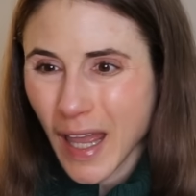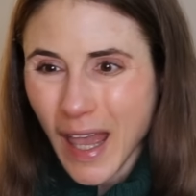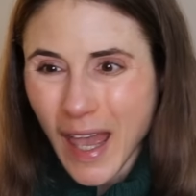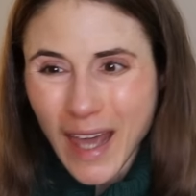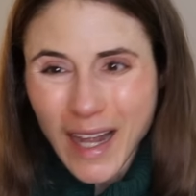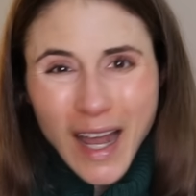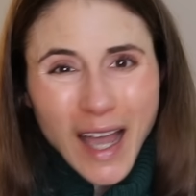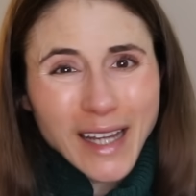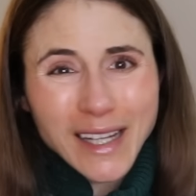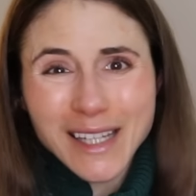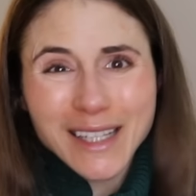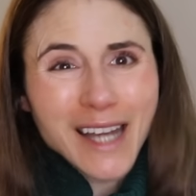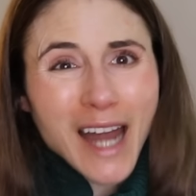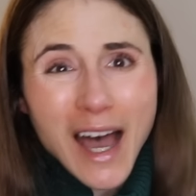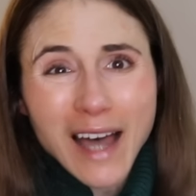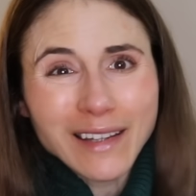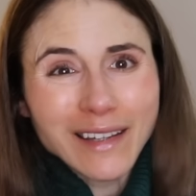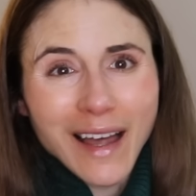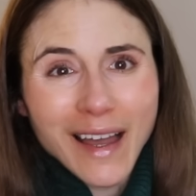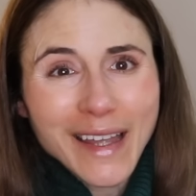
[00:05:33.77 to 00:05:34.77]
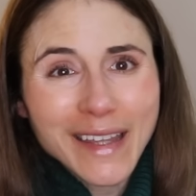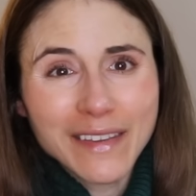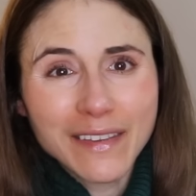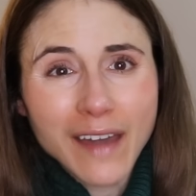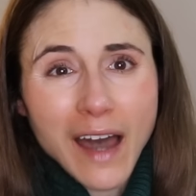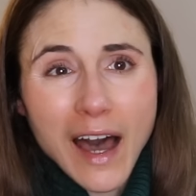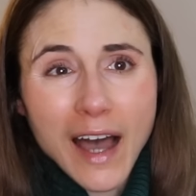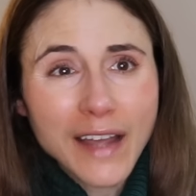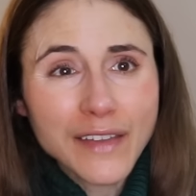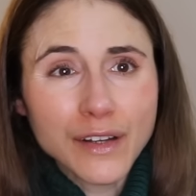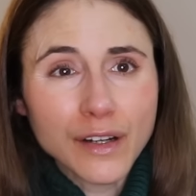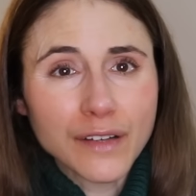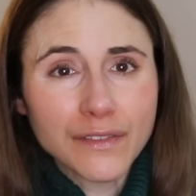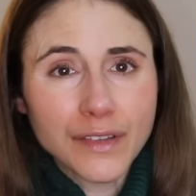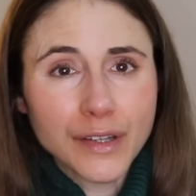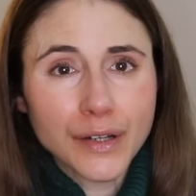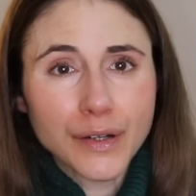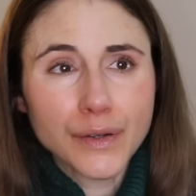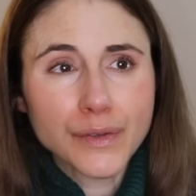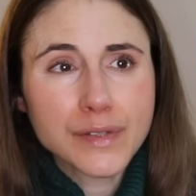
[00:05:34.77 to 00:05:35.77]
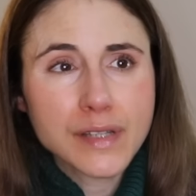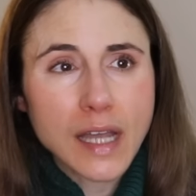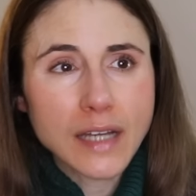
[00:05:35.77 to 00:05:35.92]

and I did not like either of those.